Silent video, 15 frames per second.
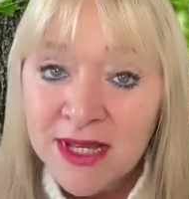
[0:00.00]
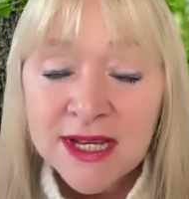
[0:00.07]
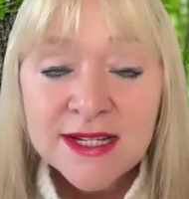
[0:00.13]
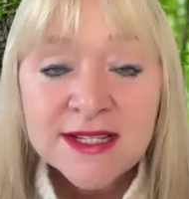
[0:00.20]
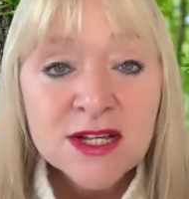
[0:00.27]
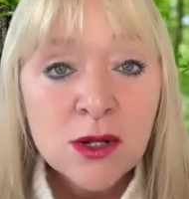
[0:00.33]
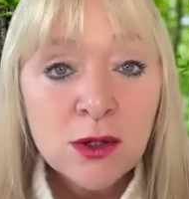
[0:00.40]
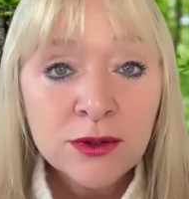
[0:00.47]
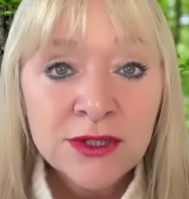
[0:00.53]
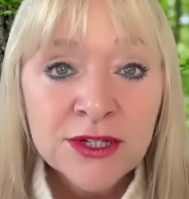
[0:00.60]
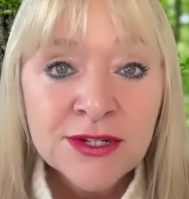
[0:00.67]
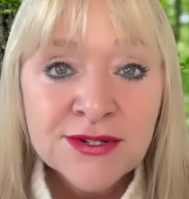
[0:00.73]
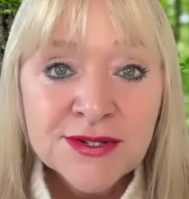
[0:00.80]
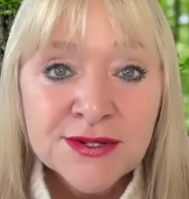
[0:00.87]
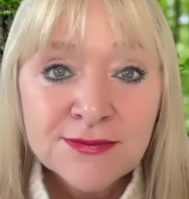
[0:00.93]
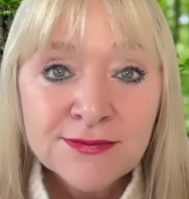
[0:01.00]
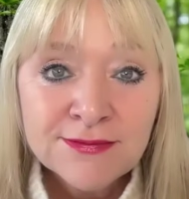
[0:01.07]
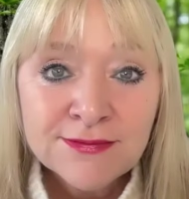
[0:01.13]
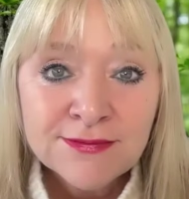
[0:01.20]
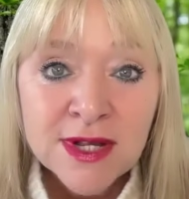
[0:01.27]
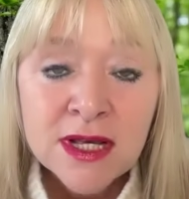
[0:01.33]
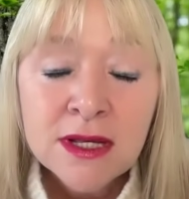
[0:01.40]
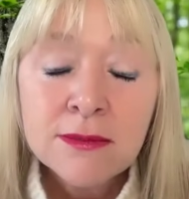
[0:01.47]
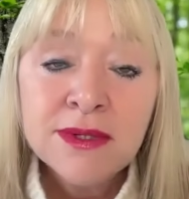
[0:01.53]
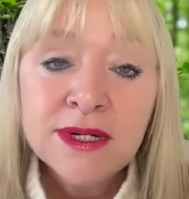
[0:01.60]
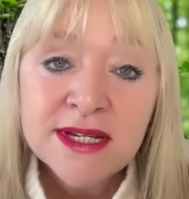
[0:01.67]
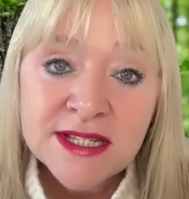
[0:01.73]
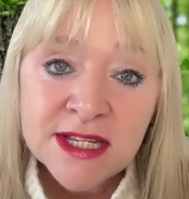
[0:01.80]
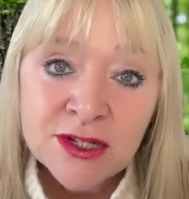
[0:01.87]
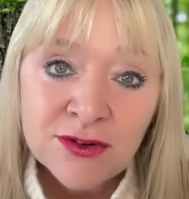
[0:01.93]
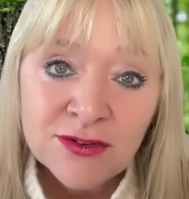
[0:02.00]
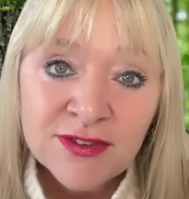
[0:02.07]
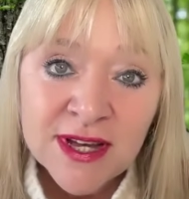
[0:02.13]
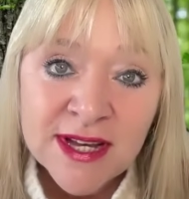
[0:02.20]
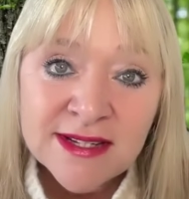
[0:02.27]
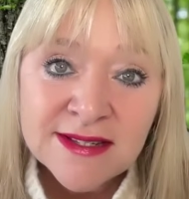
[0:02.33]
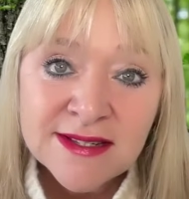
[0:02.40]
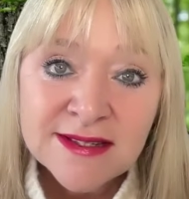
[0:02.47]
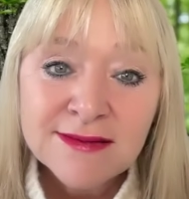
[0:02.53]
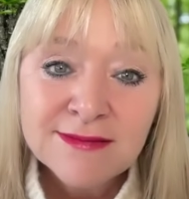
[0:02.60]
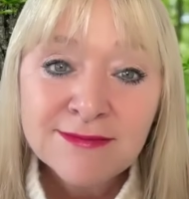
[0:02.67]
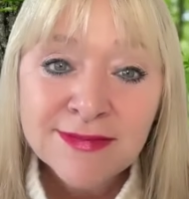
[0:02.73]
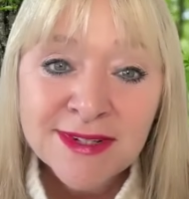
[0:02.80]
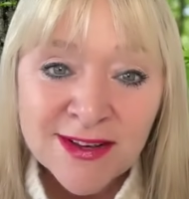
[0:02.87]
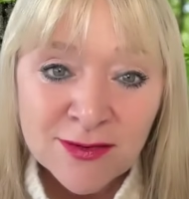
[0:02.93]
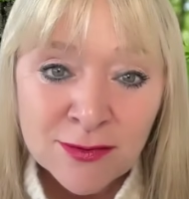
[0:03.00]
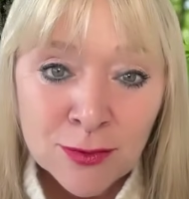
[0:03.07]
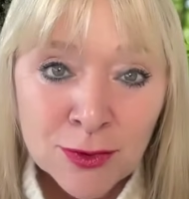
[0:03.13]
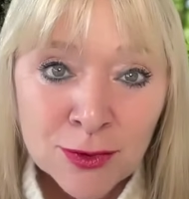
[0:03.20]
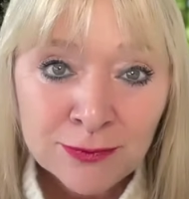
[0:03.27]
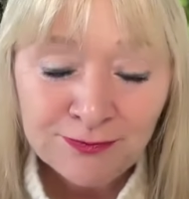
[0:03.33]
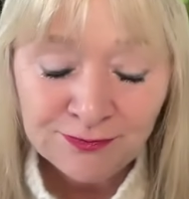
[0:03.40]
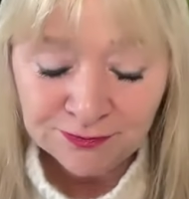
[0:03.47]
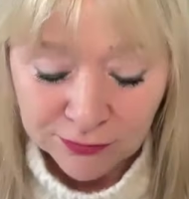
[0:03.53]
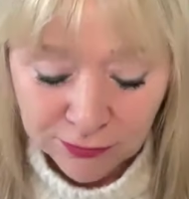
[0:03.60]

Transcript: It's old news, but it's in your face. Nevermore.